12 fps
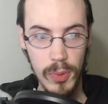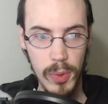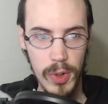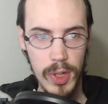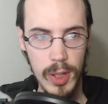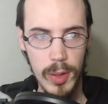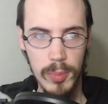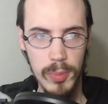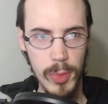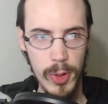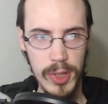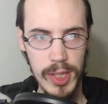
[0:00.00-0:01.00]
Well, um,
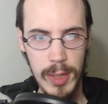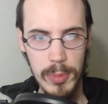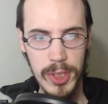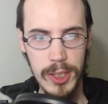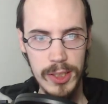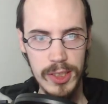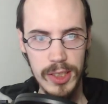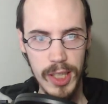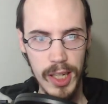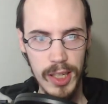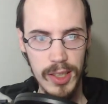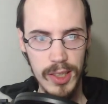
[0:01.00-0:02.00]
while the Demon King is just
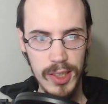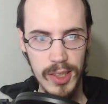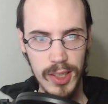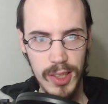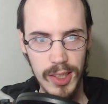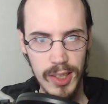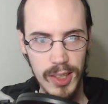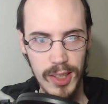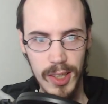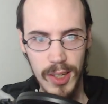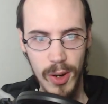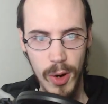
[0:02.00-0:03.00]
like,
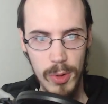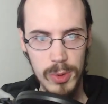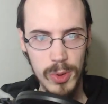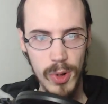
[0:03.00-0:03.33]
arms